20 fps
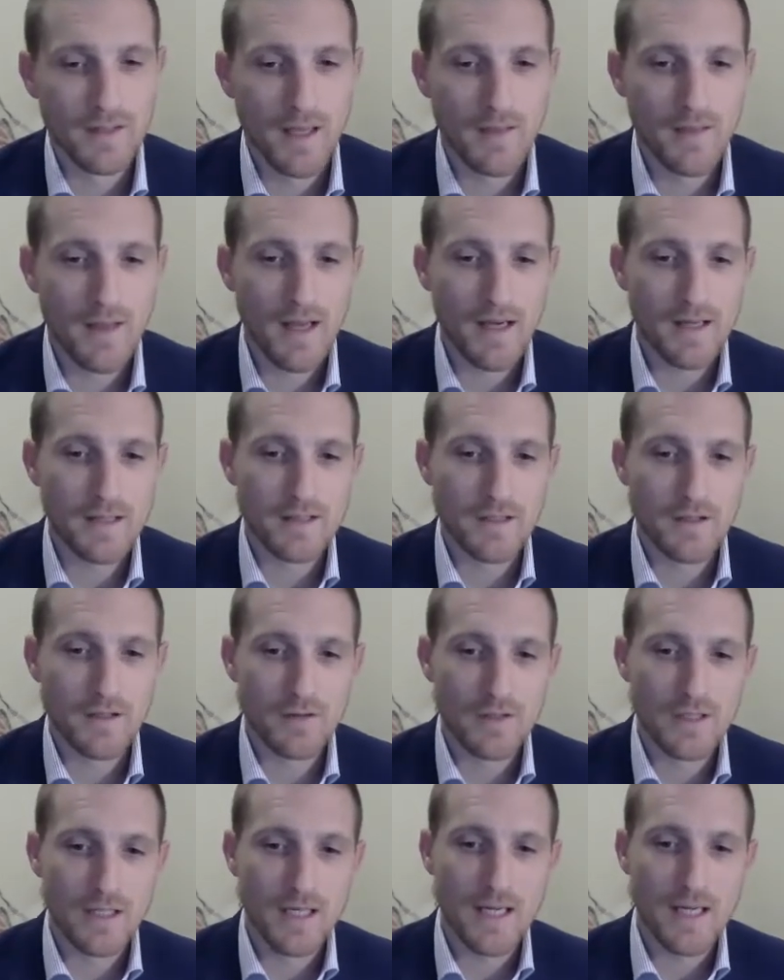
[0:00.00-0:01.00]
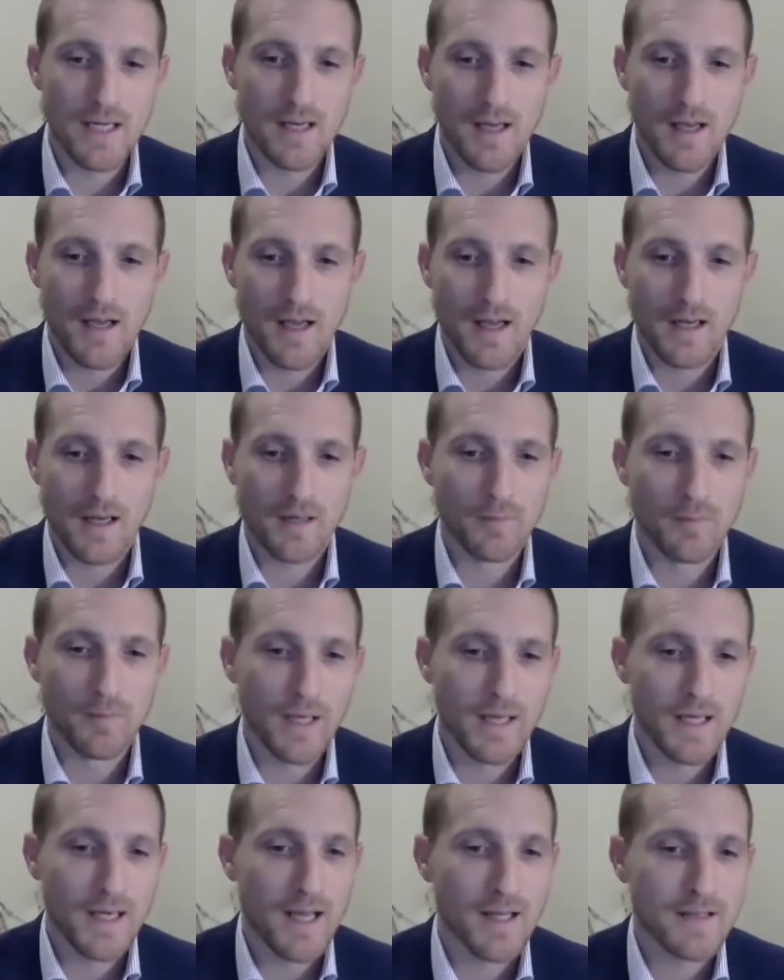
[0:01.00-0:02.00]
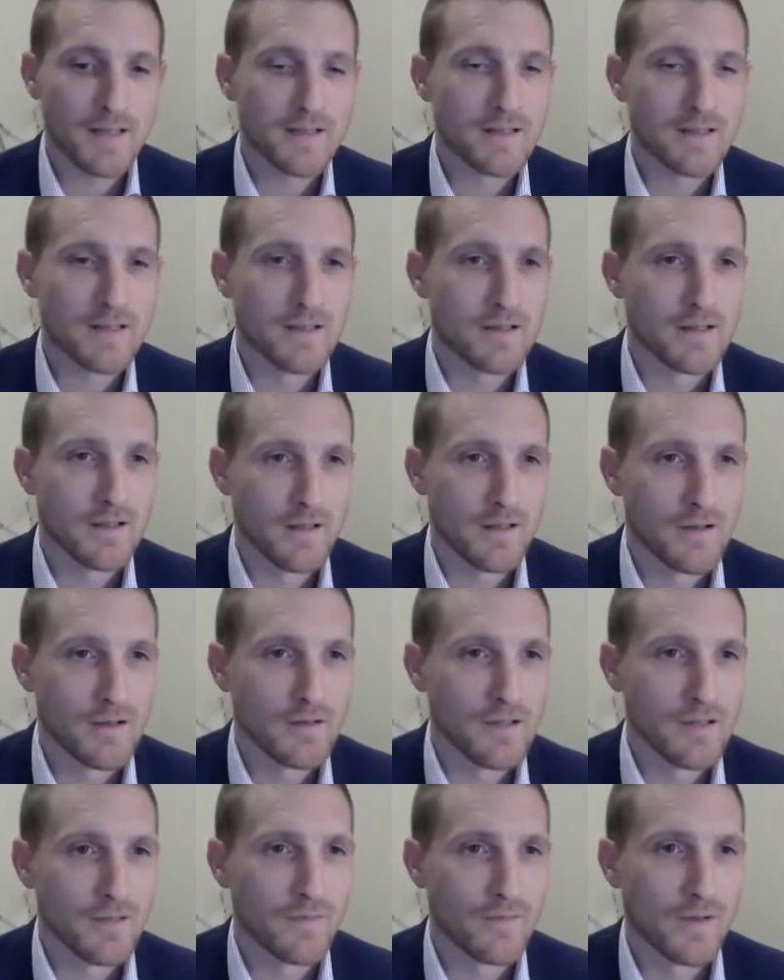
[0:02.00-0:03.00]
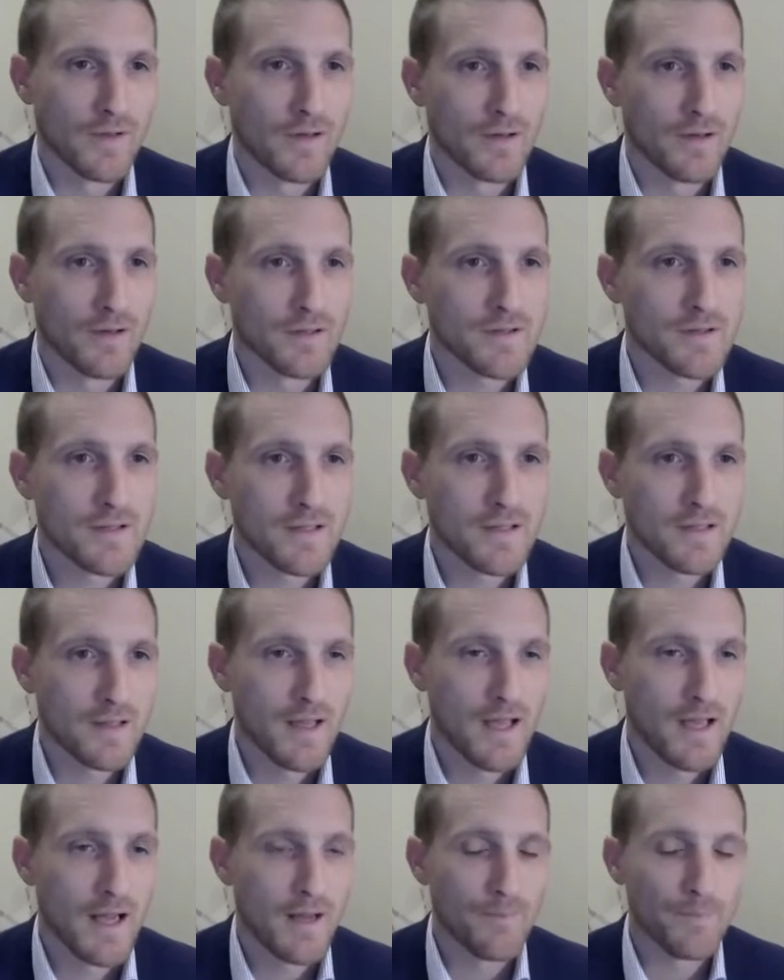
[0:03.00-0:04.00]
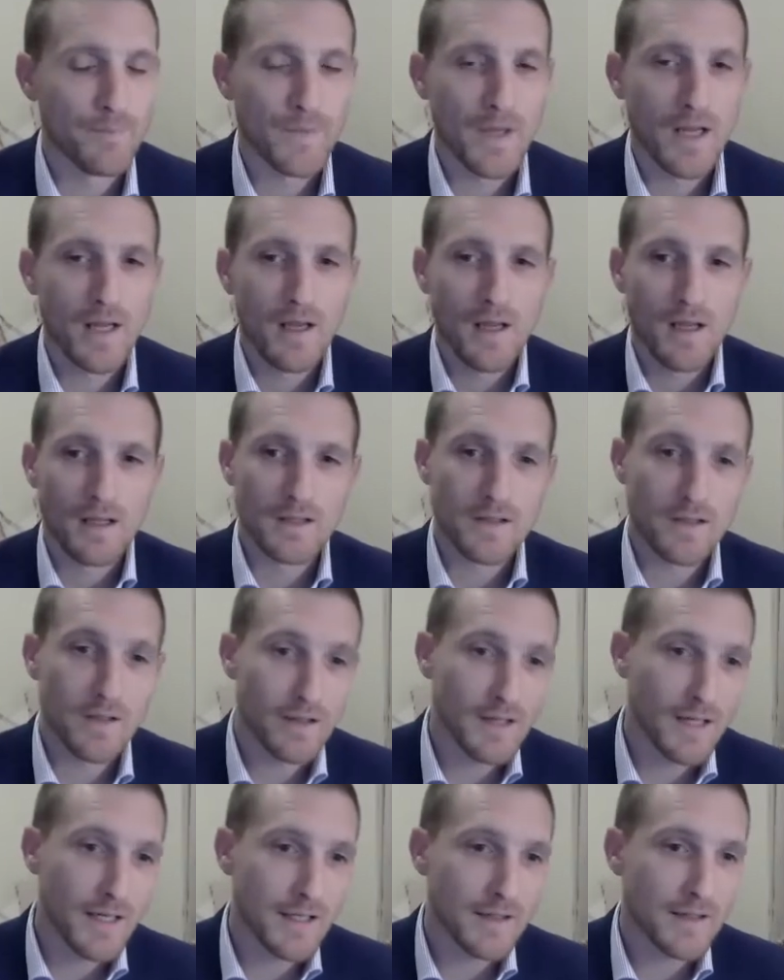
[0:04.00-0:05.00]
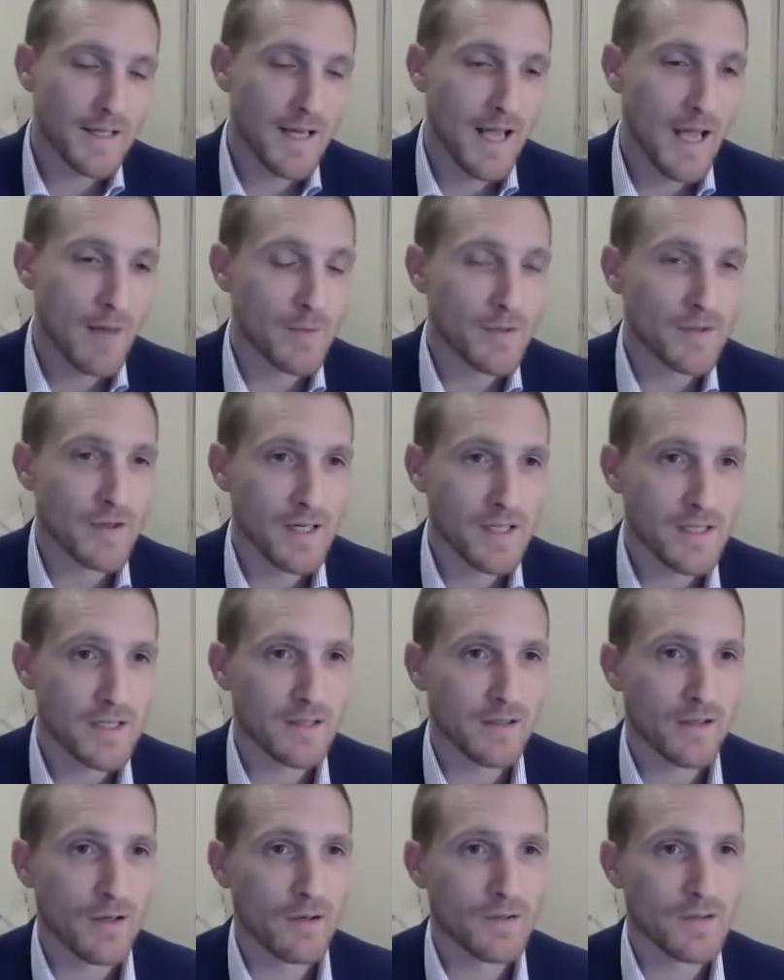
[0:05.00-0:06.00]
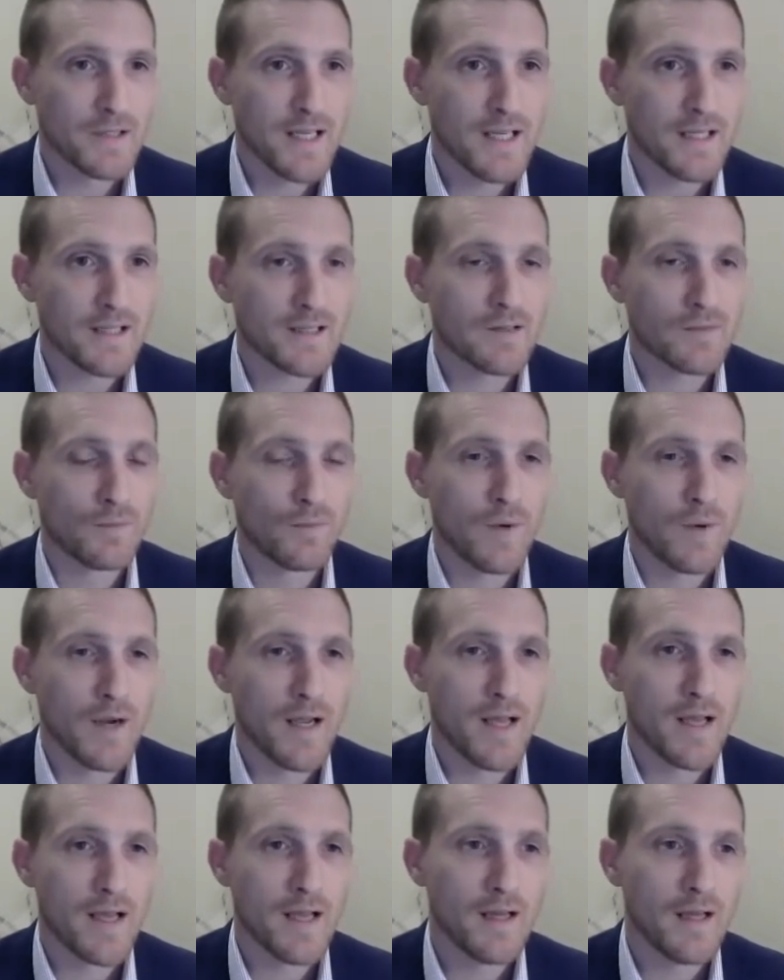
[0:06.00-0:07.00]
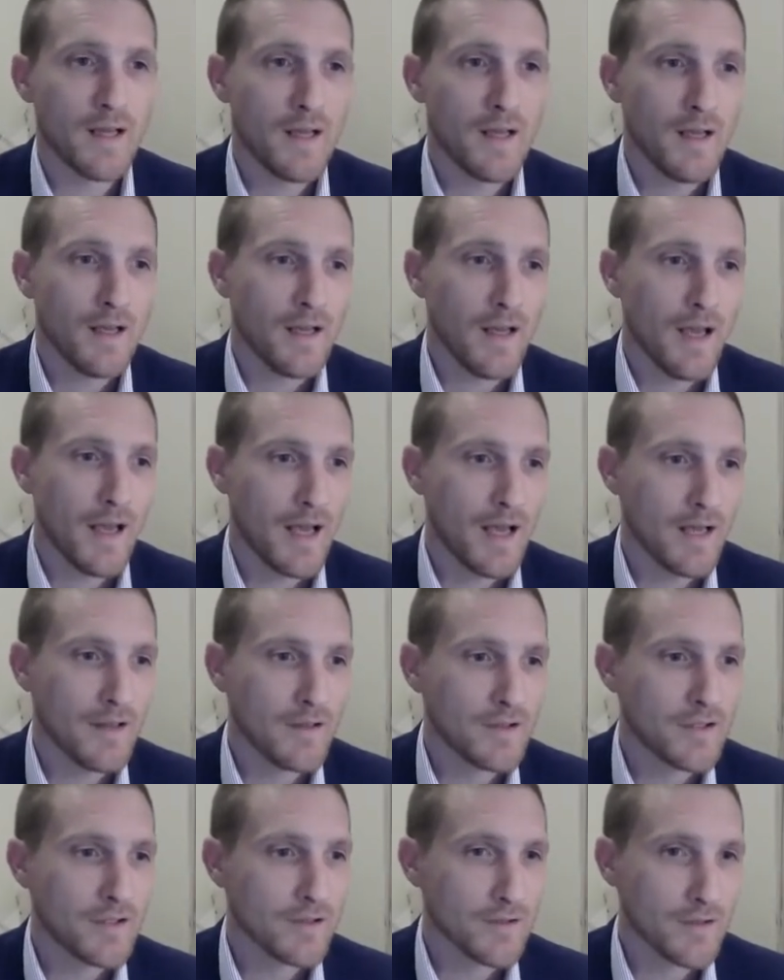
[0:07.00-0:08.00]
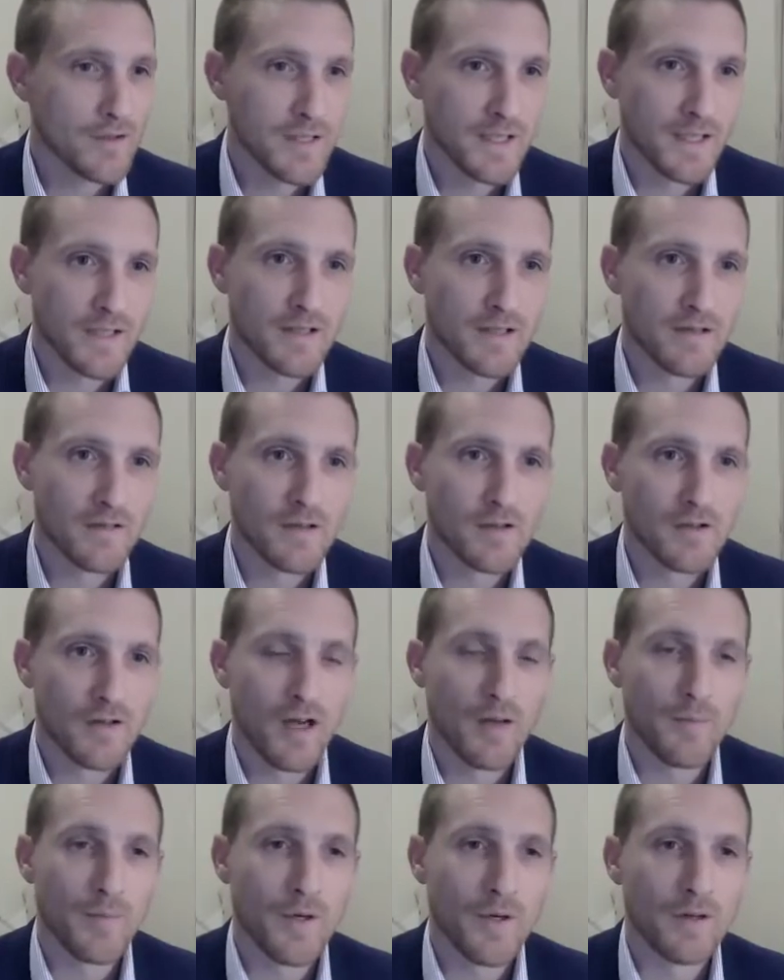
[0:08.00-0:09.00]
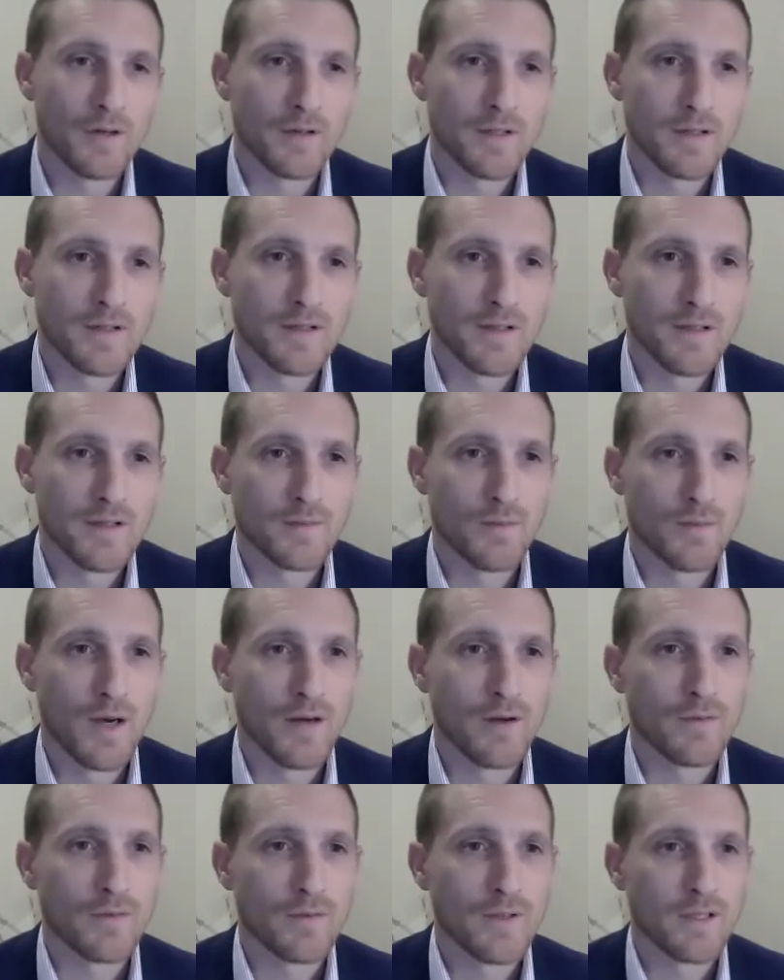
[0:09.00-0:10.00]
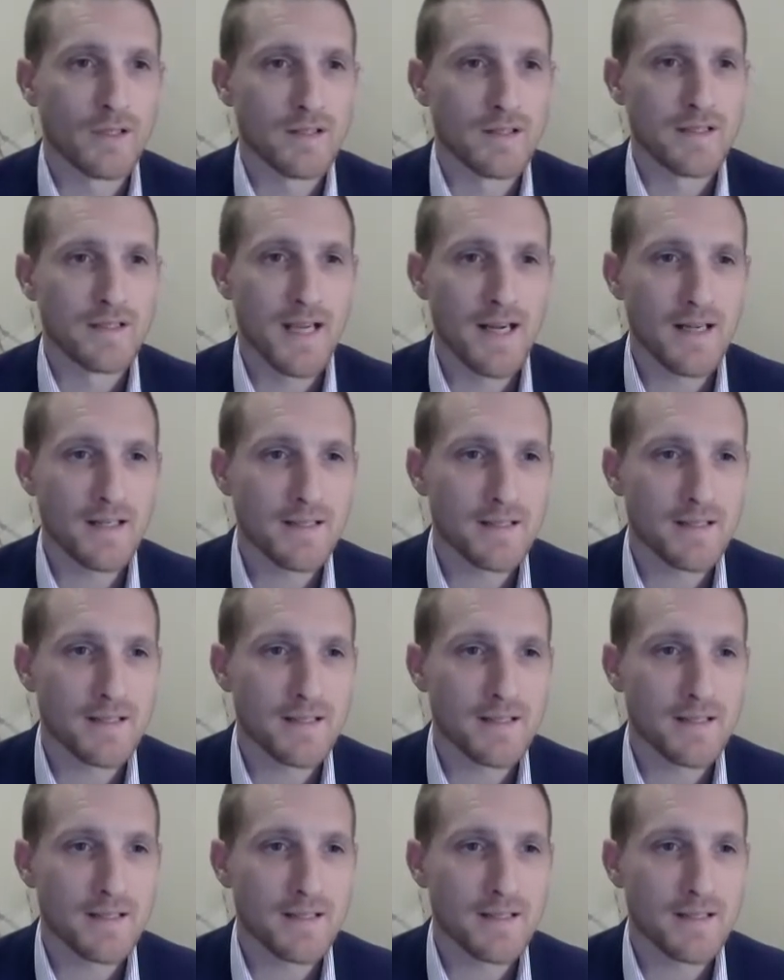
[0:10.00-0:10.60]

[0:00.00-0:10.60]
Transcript: And that is usually a complete answer to security for costs. And certainly in the arbitration context, where the jurisdiction of the tribunal is one of consent,